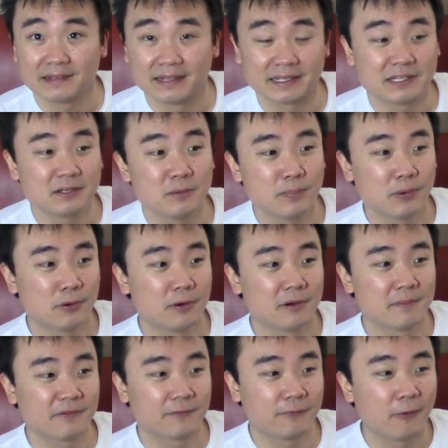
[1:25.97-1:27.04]
Like you pull
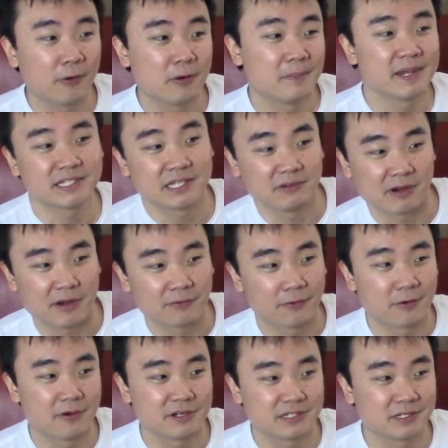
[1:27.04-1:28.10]
and foil Misty
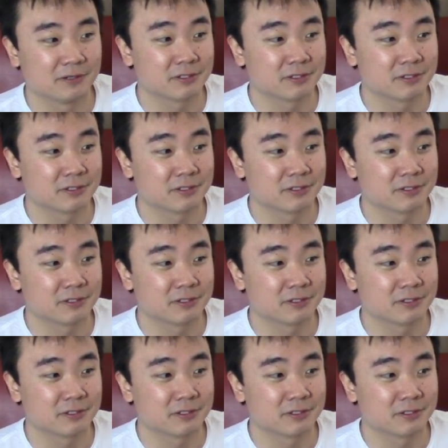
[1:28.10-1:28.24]
Rainforest,